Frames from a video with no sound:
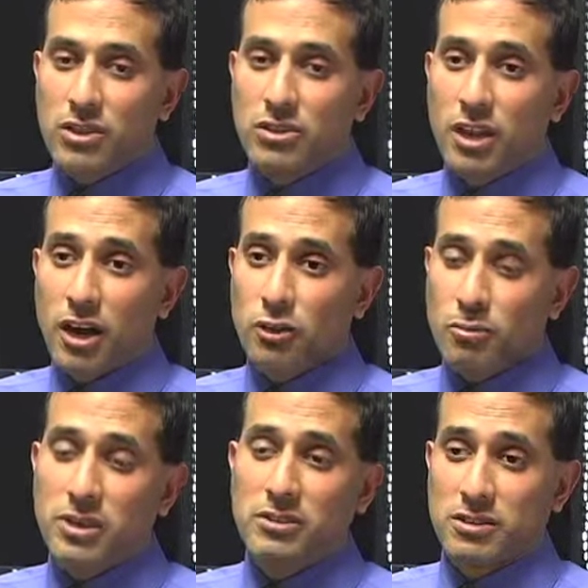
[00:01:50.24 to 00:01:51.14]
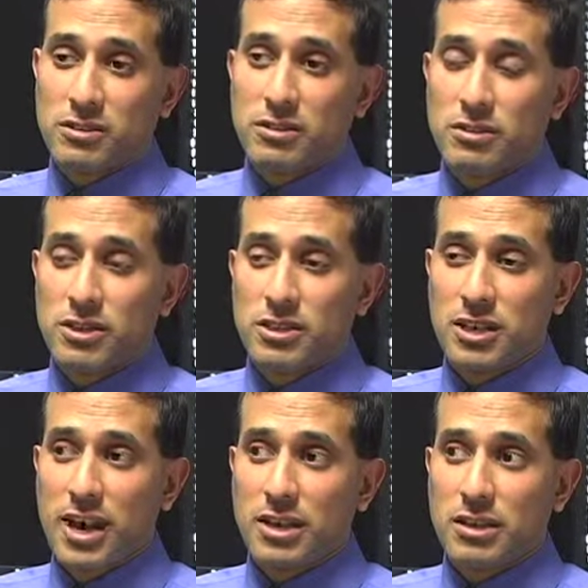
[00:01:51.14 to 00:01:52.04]
The other piece of this is
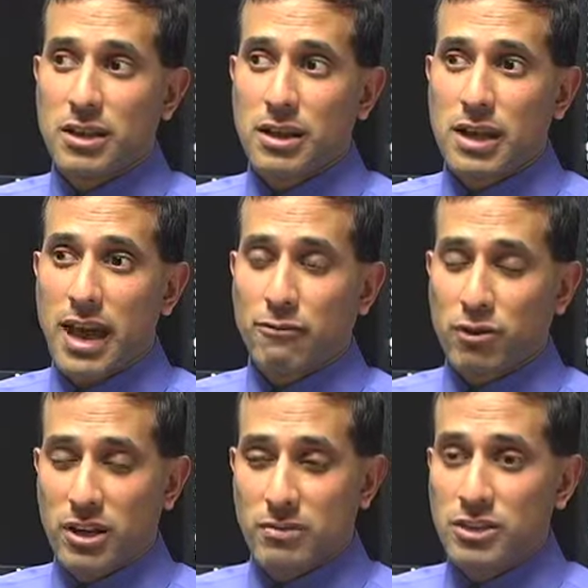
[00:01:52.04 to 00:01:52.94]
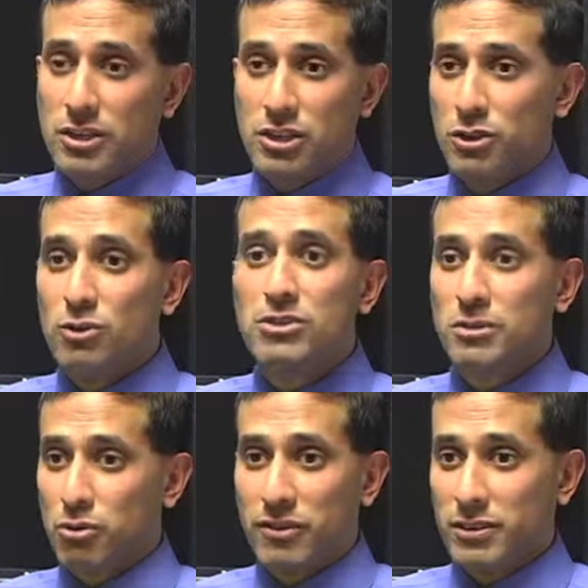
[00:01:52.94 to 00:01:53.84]
that after EMS had used
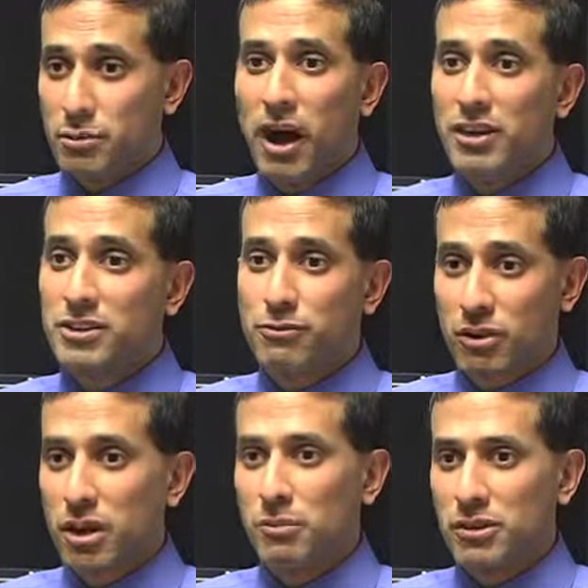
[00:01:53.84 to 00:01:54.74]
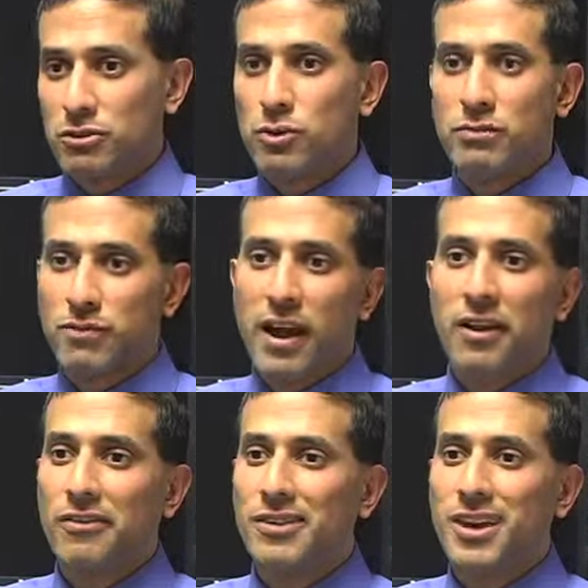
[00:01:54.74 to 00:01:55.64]
the previous policy for a couple of years, we
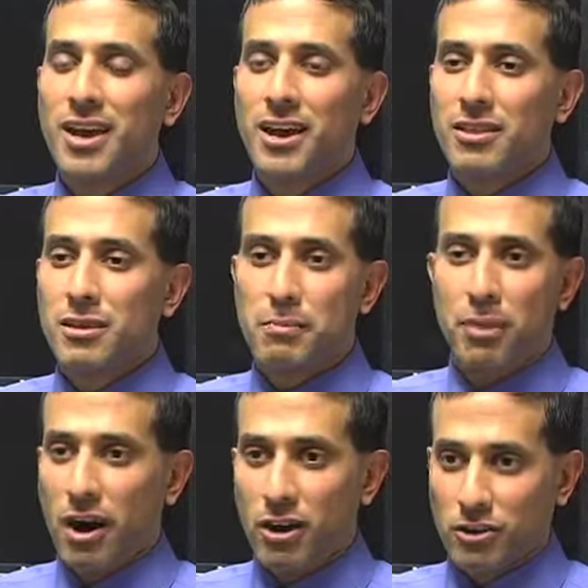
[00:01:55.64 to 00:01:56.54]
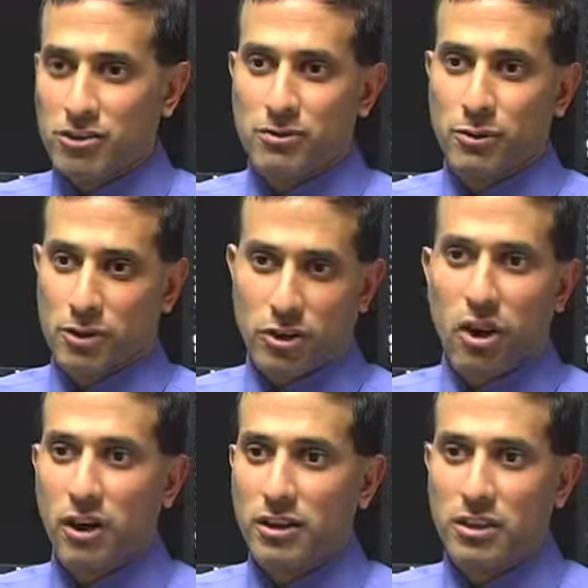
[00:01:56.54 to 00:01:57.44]
found the bugs, if you want to
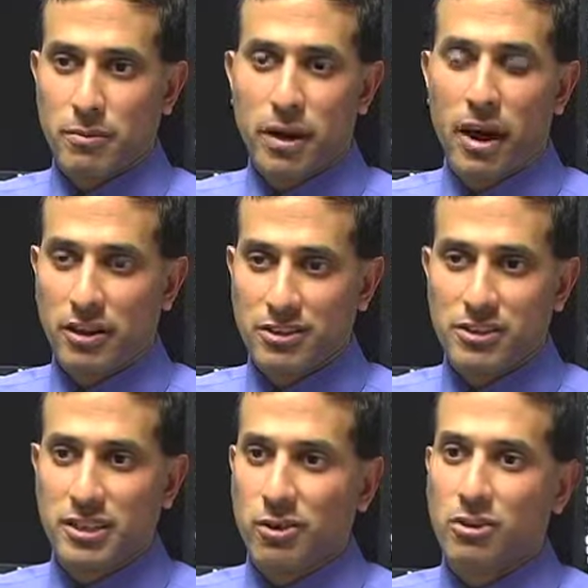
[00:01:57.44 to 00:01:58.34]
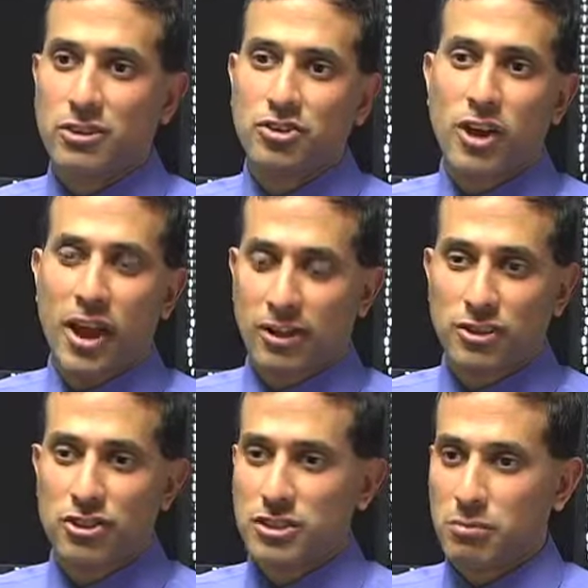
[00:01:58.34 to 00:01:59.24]
call it, in the policy, or the
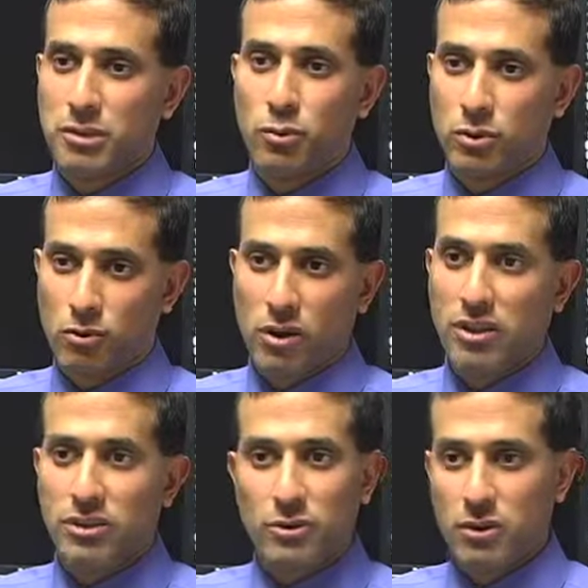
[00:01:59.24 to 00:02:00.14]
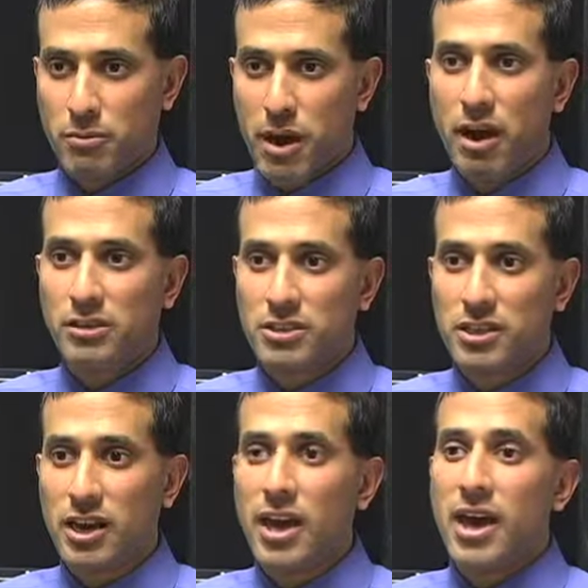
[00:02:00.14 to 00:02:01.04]
challenges that people would run into in the policy.